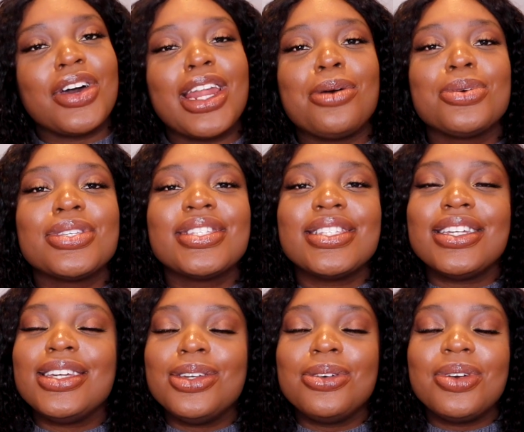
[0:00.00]
and I will
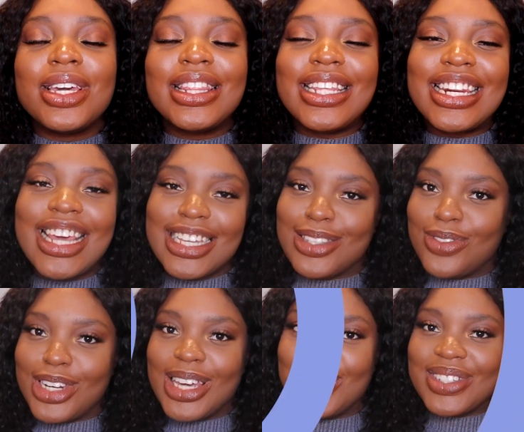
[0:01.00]
see you in the next
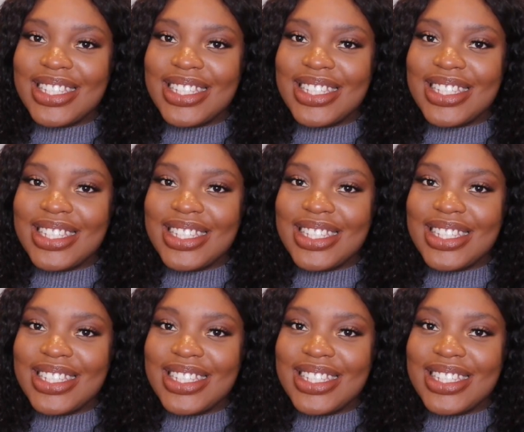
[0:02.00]
video.